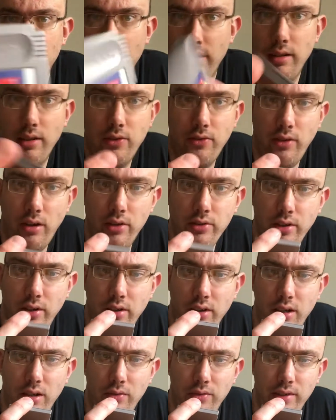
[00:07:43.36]
As far as I
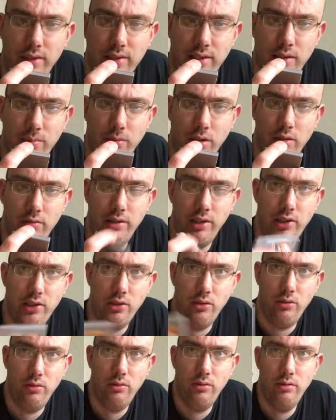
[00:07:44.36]
know, this is my
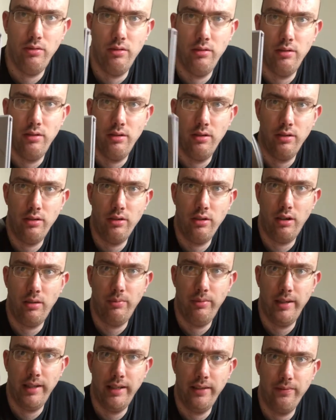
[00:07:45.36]
original
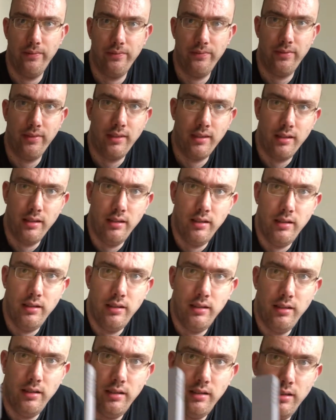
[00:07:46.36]
copy.
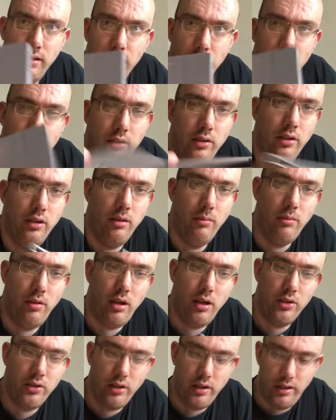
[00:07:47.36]
No
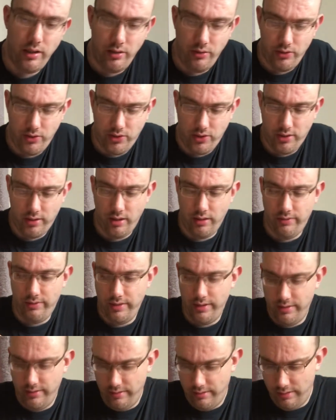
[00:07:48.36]
marks on it, no
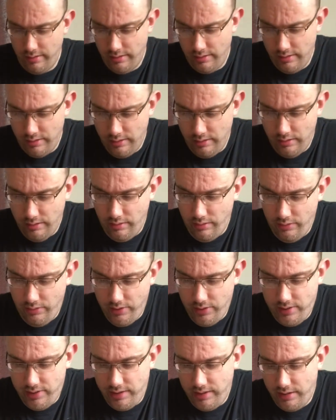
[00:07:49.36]
scuffing. The
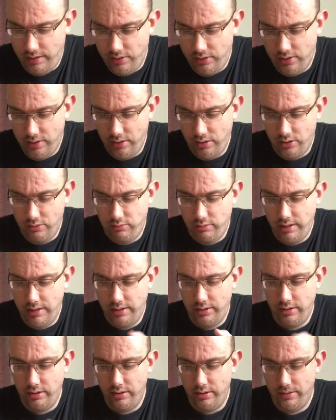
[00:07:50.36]
sticker still looks really
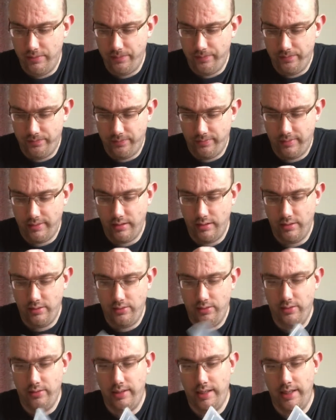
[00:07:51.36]
good.
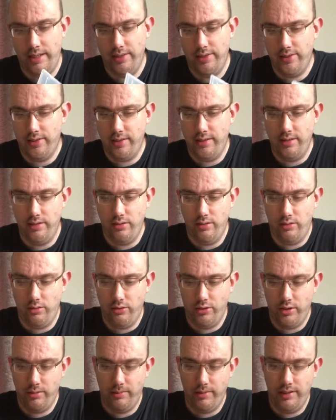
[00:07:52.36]
So that is in
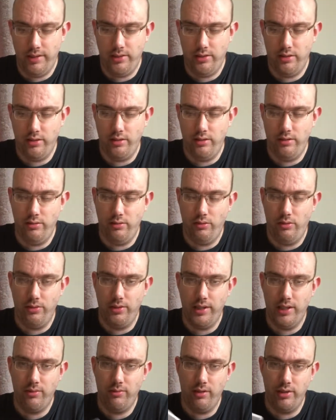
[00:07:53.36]
awesome condition. All
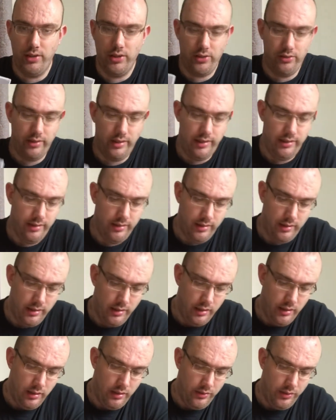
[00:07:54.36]
these ones are in
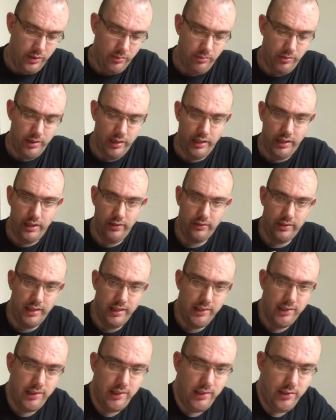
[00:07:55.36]
these protective
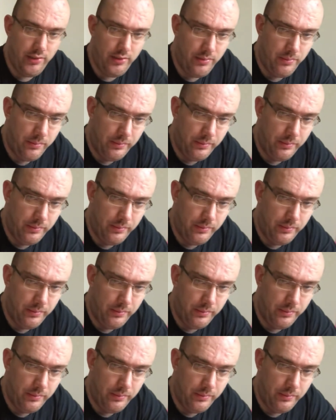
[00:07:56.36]
cases.